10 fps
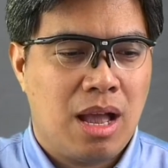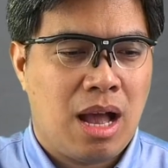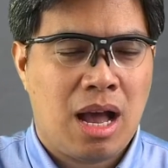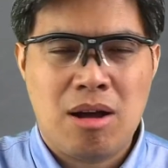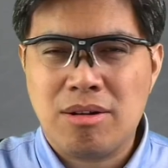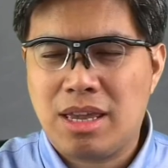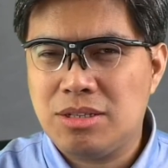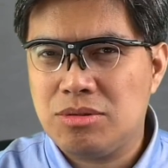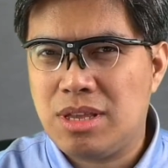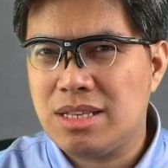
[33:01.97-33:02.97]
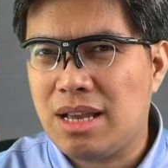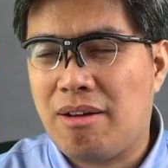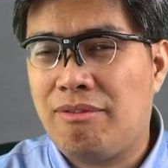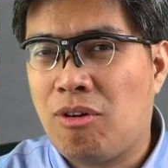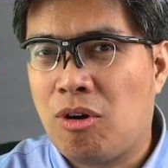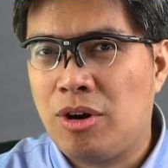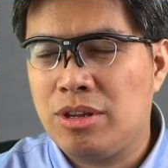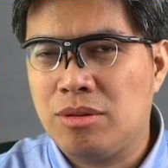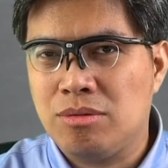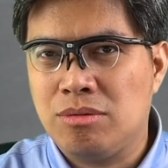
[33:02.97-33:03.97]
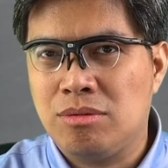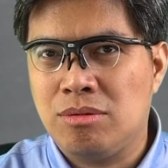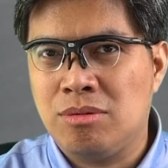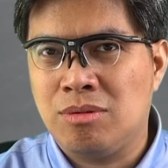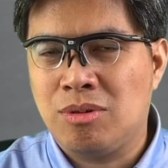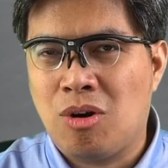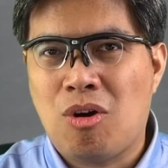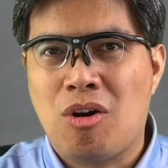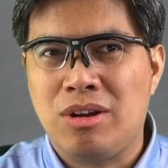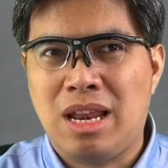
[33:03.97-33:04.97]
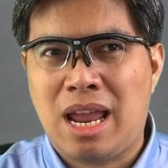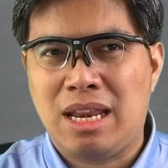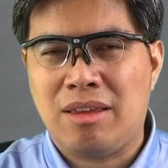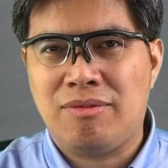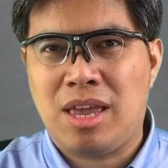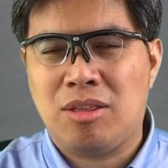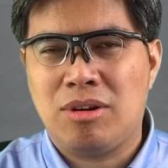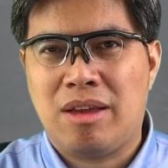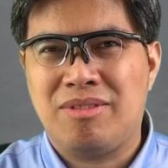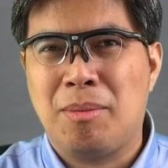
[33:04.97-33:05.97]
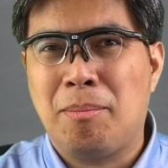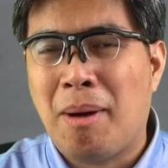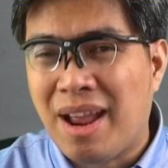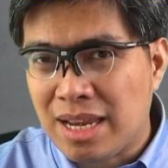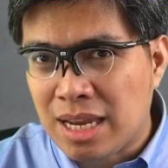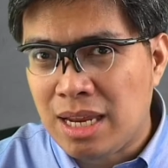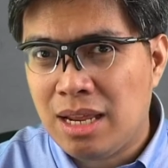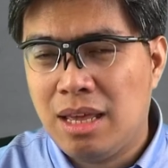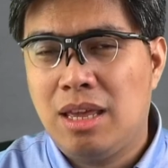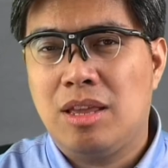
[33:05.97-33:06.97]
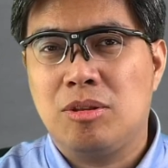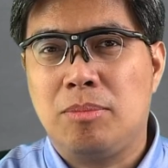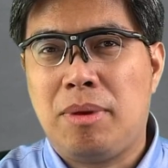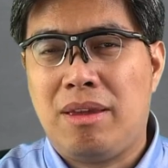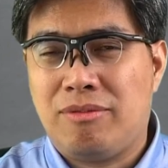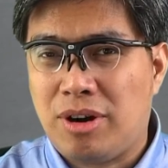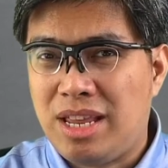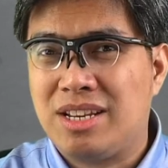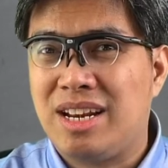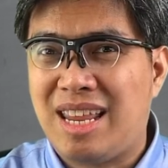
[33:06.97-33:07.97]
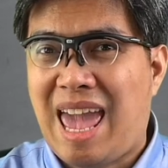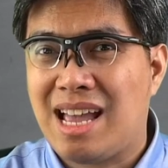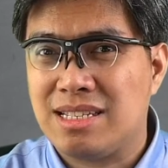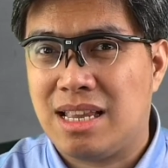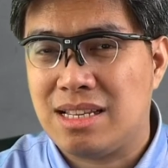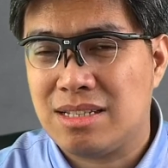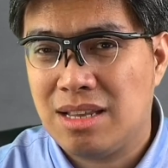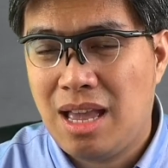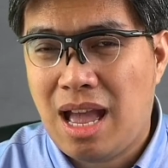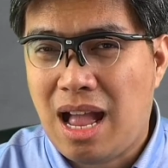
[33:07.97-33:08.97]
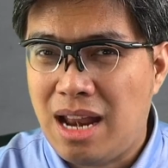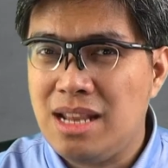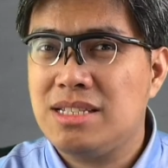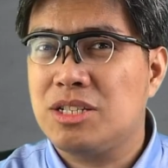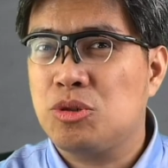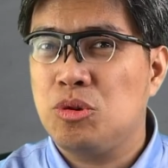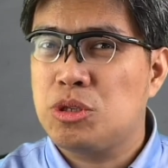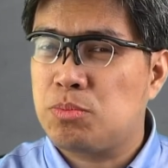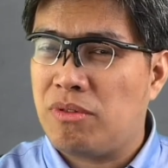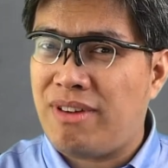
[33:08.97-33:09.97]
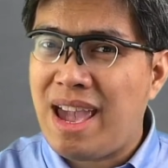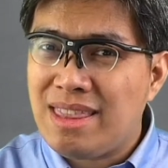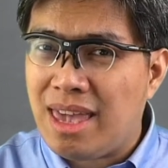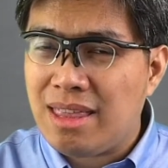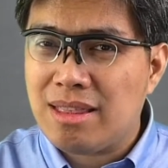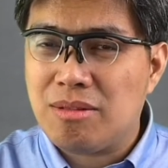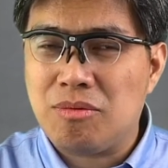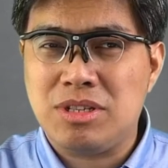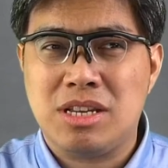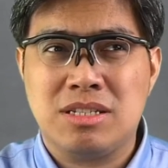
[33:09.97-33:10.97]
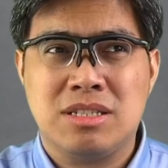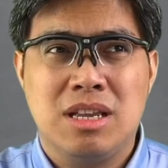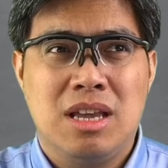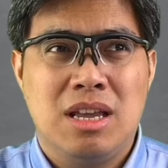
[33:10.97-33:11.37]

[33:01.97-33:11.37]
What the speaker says: how can students afford to go online if they don't have the money to pay for internet access? Unless the schools provide it, which is,